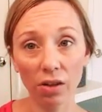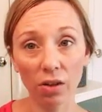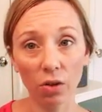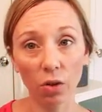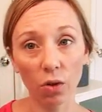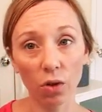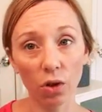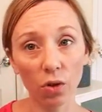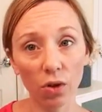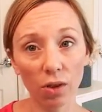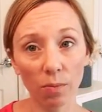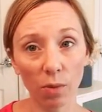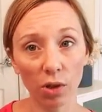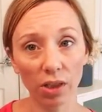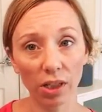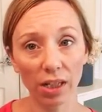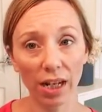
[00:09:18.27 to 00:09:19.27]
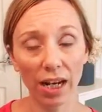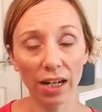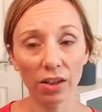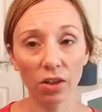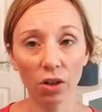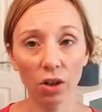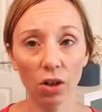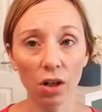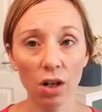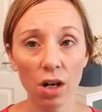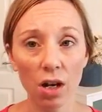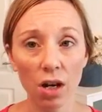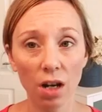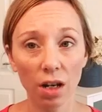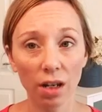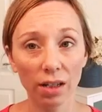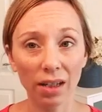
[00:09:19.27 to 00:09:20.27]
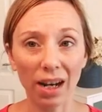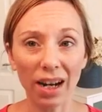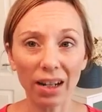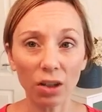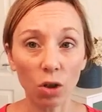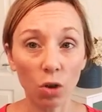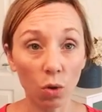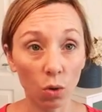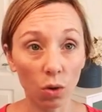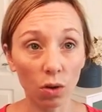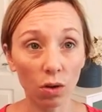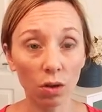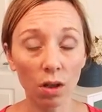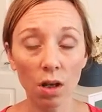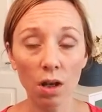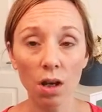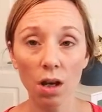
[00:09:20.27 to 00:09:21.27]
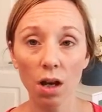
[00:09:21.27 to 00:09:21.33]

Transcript: So you can use the multitasker. It's kind of cool